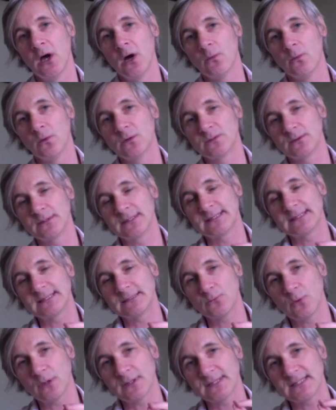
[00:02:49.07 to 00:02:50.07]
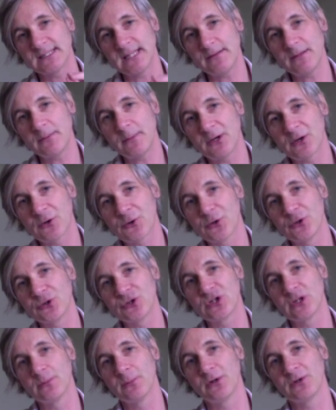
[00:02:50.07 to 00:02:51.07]
was what seemed to be
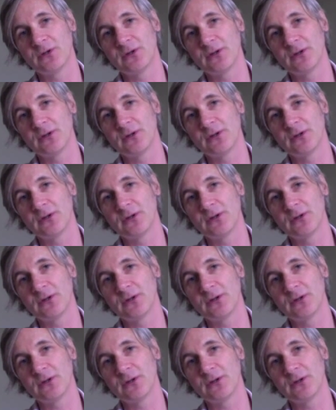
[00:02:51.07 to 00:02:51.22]
crucial about